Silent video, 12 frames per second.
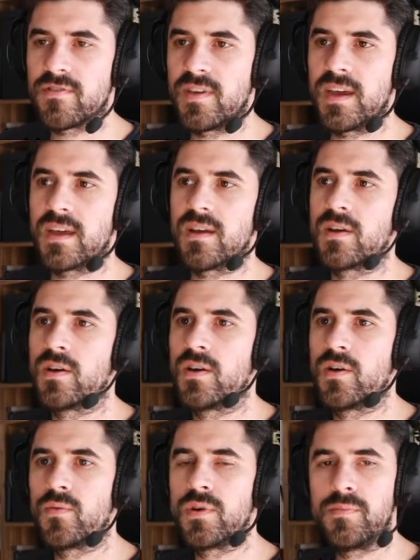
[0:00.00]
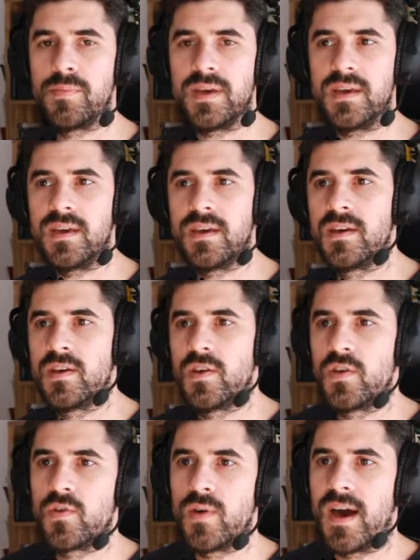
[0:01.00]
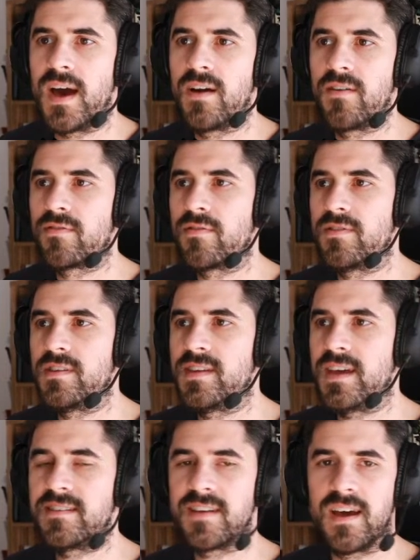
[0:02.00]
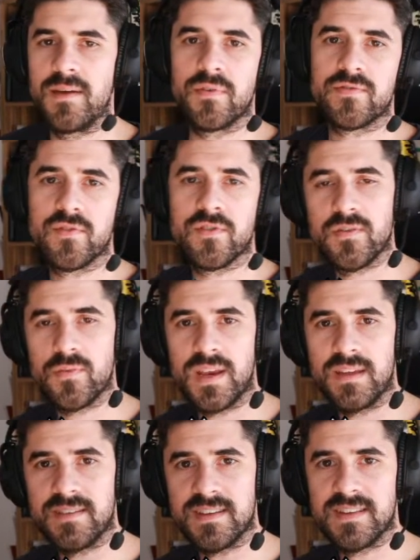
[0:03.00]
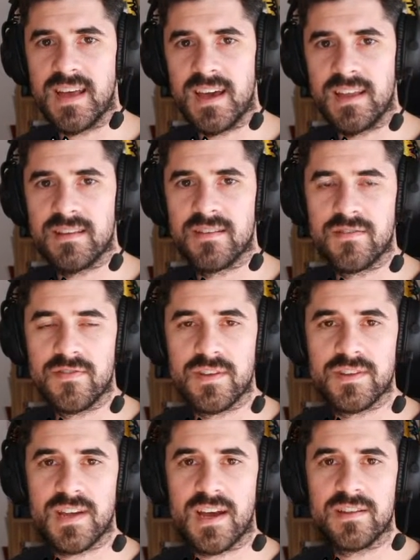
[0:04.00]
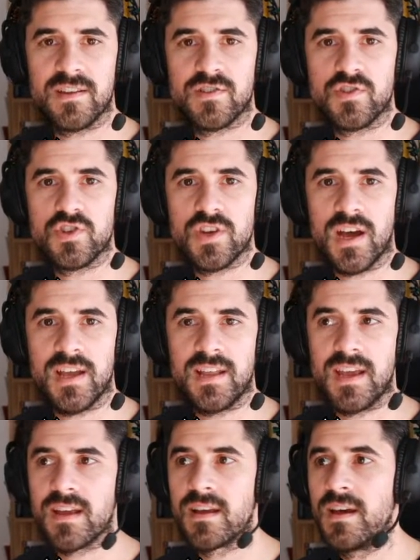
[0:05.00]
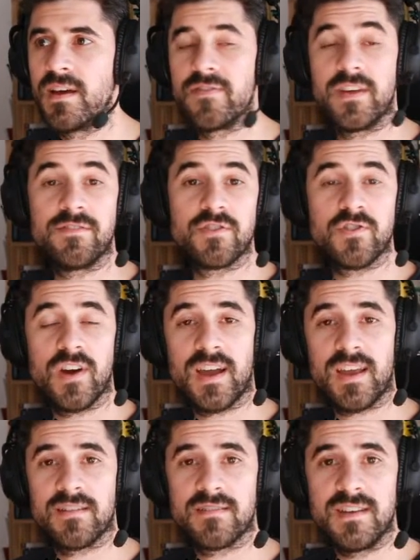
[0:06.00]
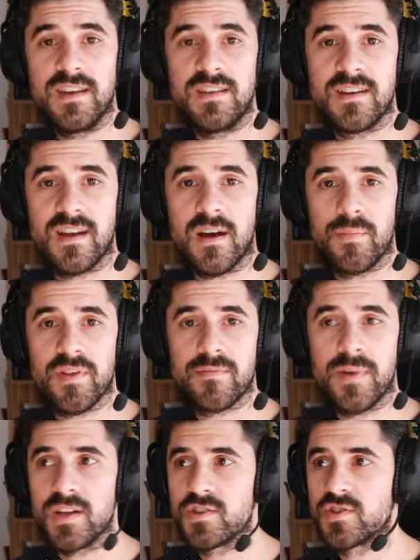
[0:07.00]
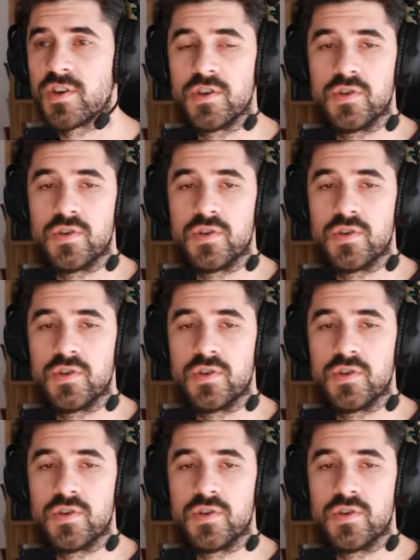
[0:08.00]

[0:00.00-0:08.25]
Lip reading: thing would be you have the daytime. Of course, when it's at night, the sun isn't shining, then the track isn't heating up as much.